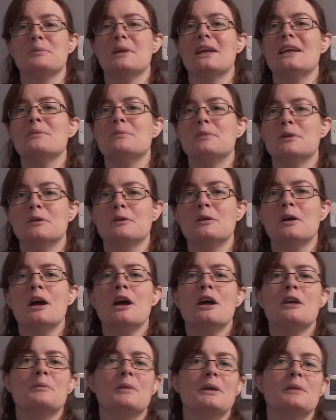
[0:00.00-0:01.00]
people
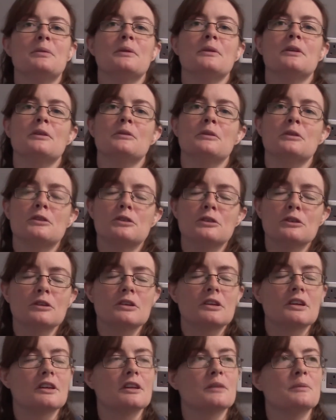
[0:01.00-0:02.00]
that will talk
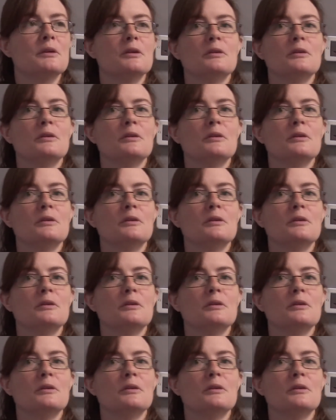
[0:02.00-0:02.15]
to them,